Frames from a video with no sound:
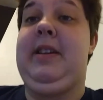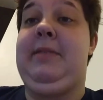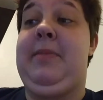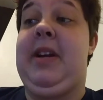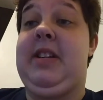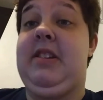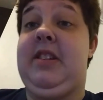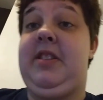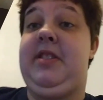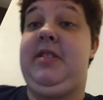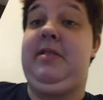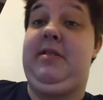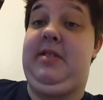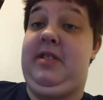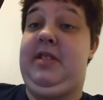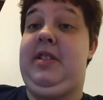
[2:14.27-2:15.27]
it makes it
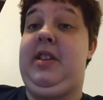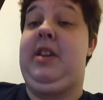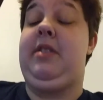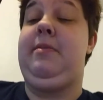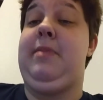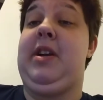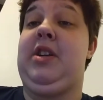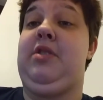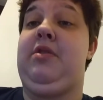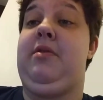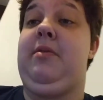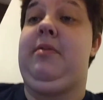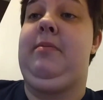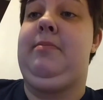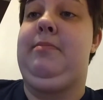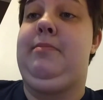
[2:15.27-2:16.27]
thin, makes
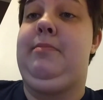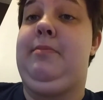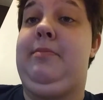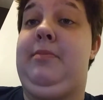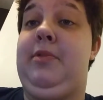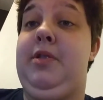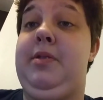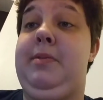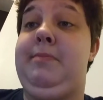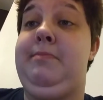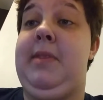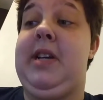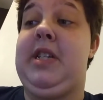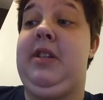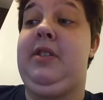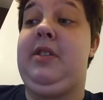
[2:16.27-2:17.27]
your,
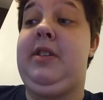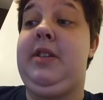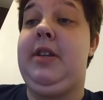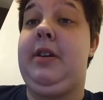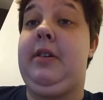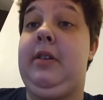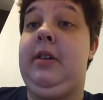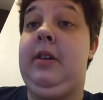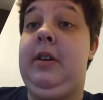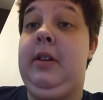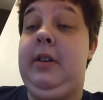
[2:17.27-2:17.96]
makes it look thinner.